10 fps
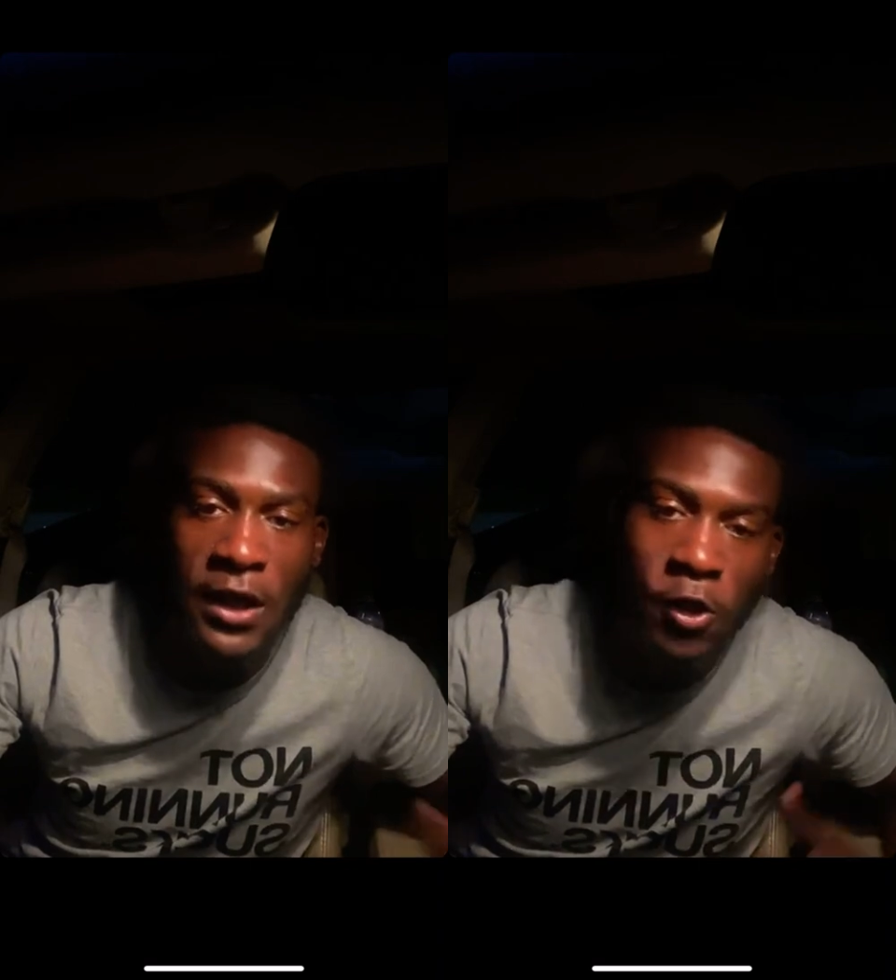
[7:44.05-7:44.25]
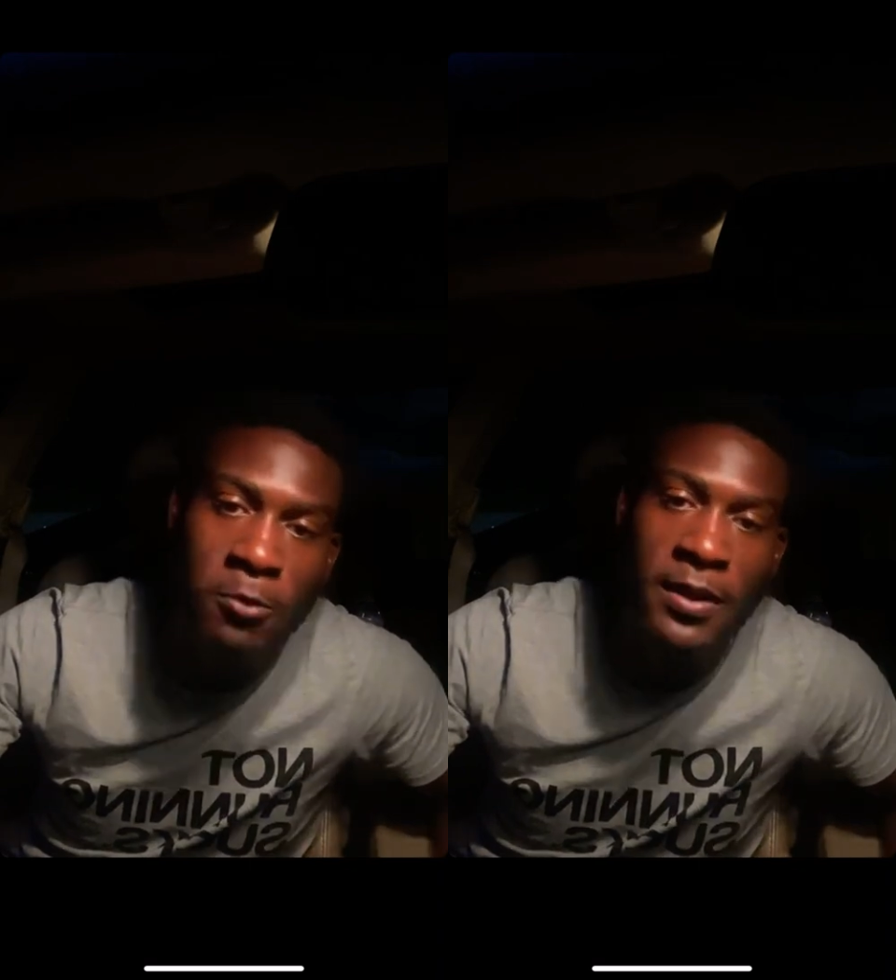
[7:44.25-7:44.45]

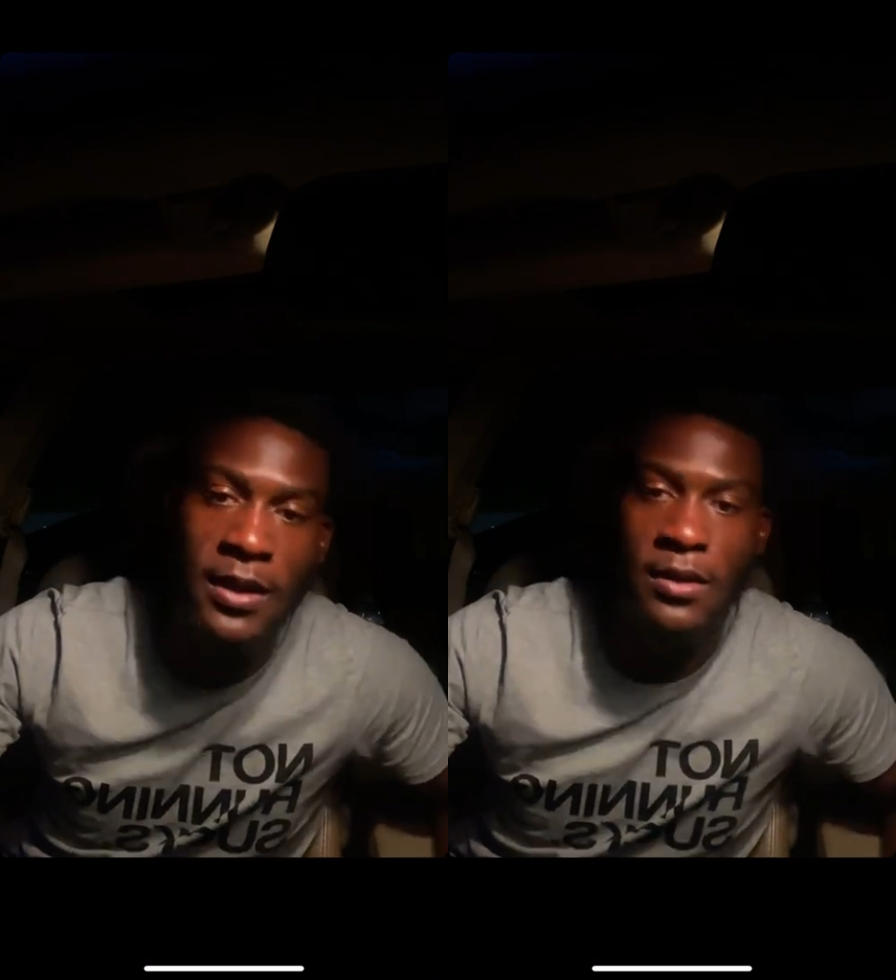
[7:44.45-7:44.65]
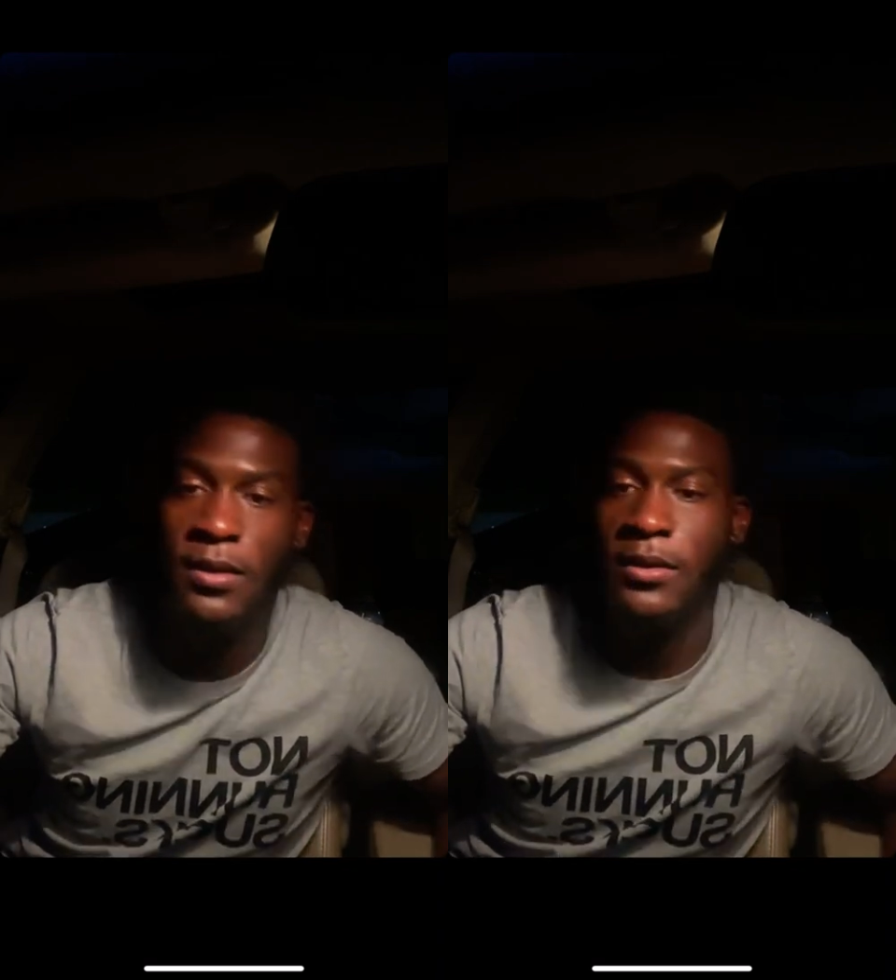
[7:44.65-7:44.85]

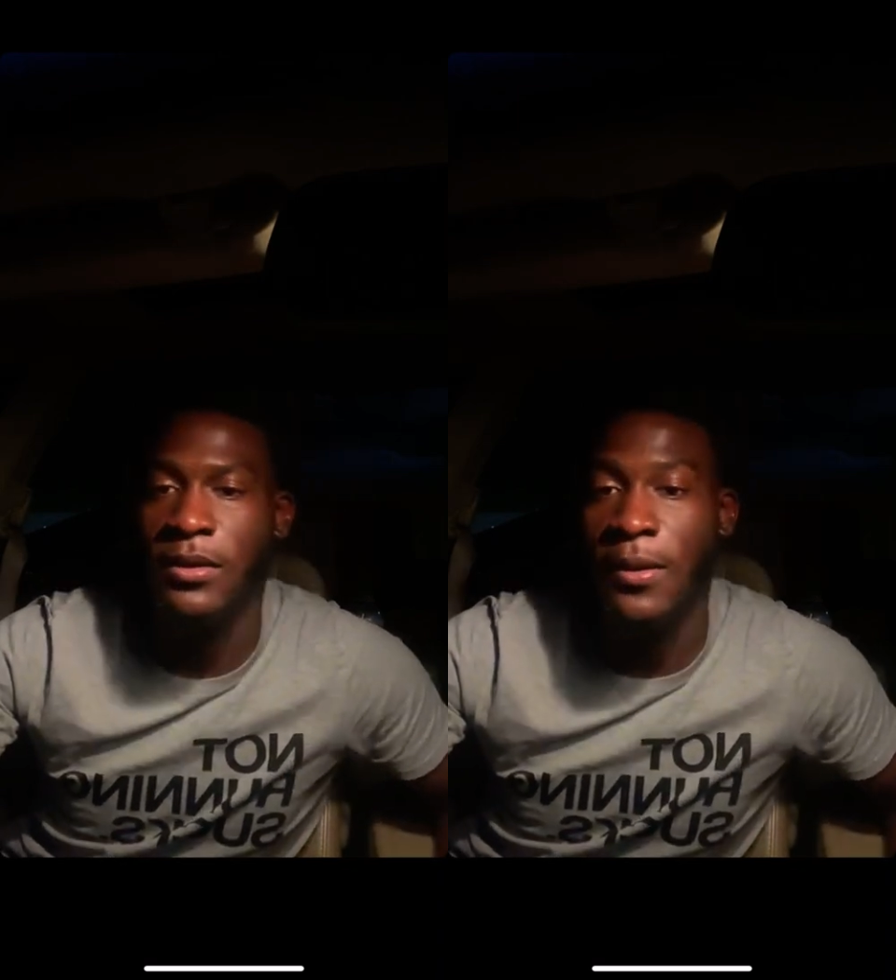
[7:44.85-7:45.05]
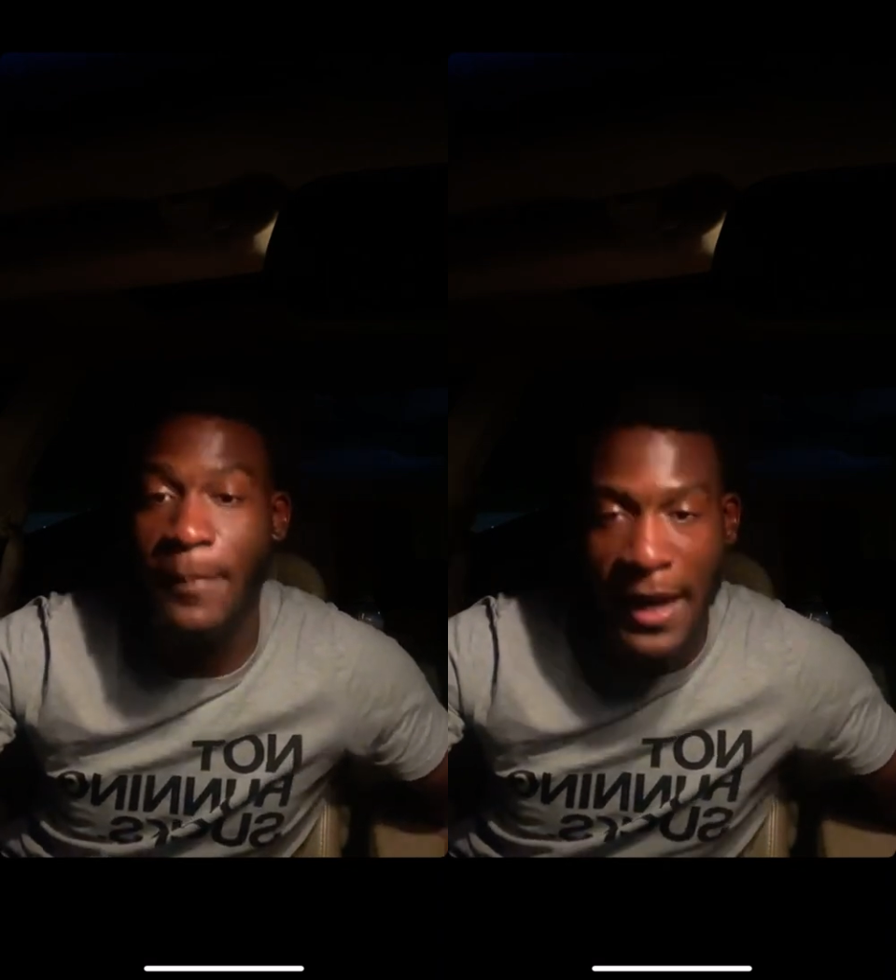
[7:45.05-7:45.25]
human,
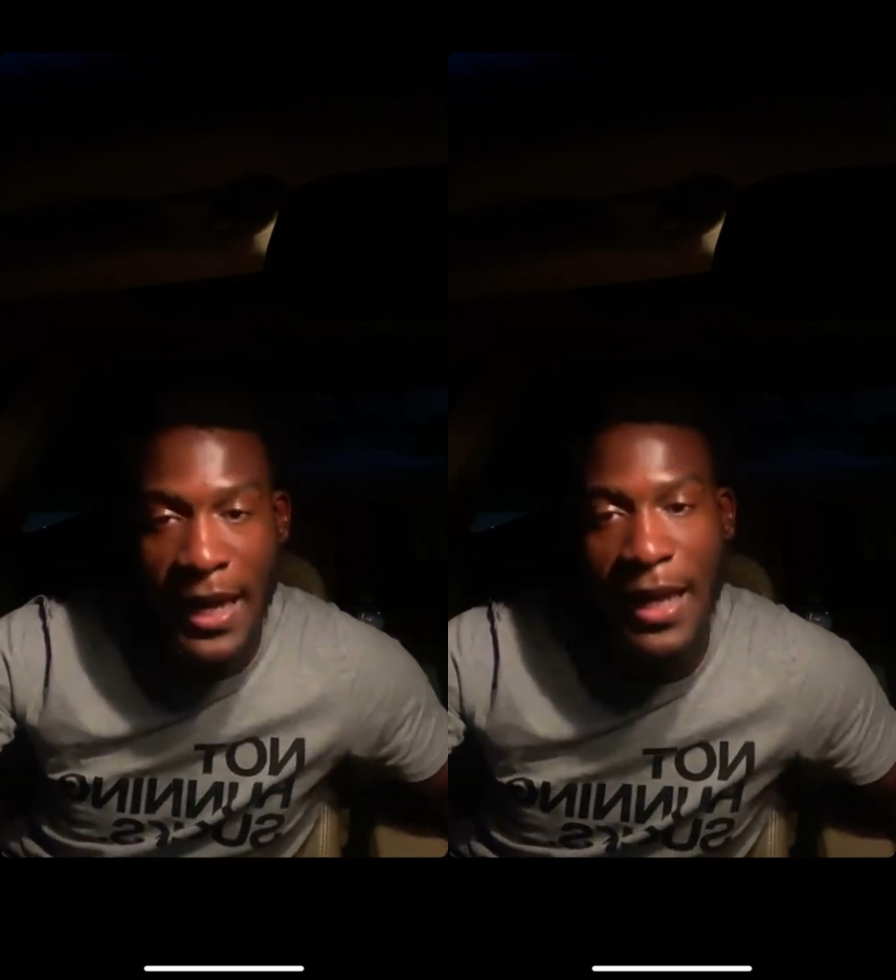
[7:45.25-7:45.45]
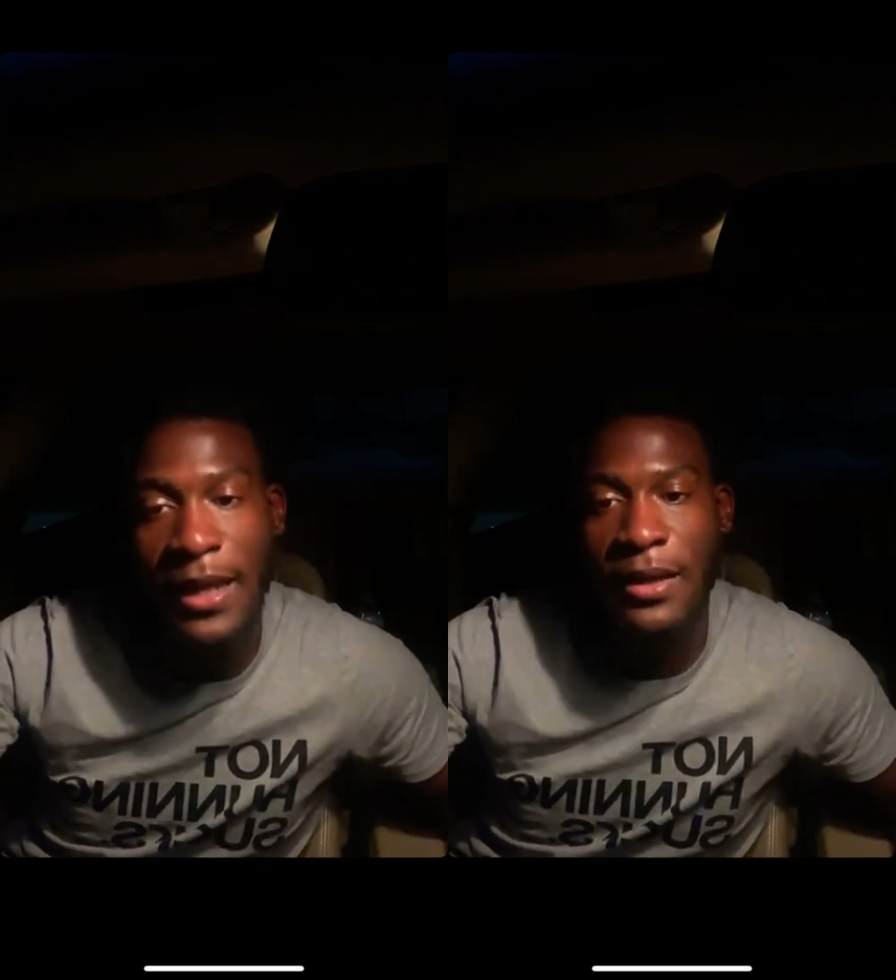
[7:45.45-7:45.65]
the
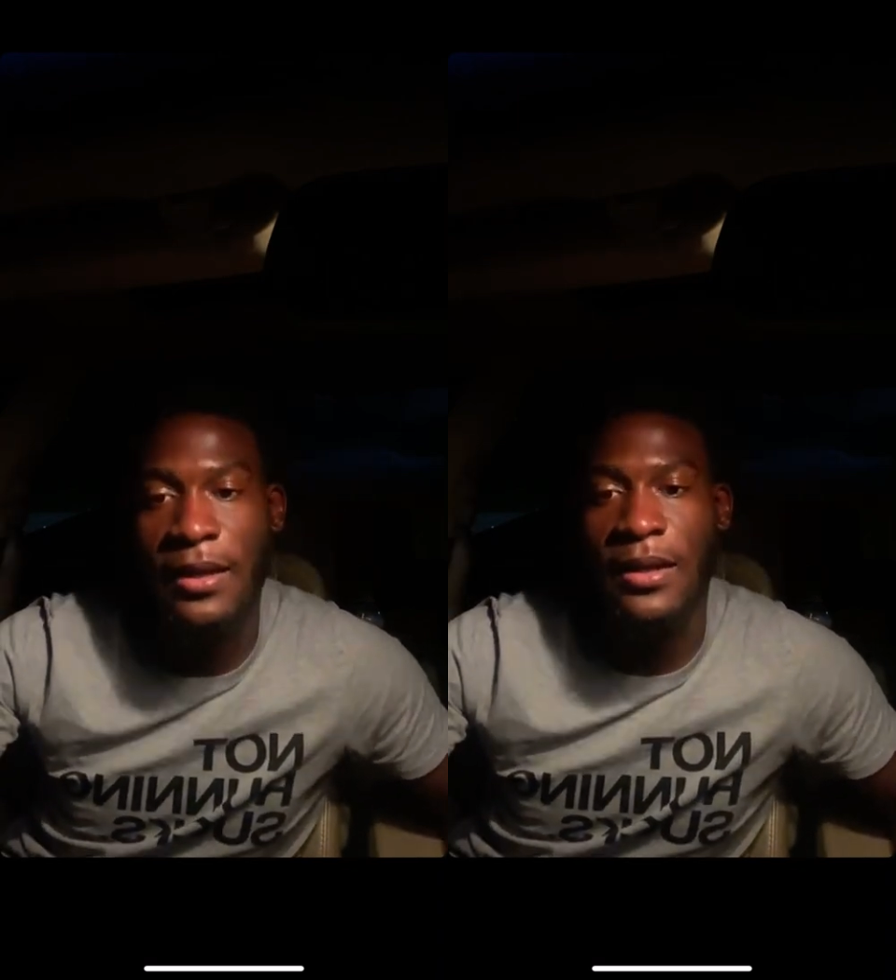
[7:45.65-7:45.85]
man,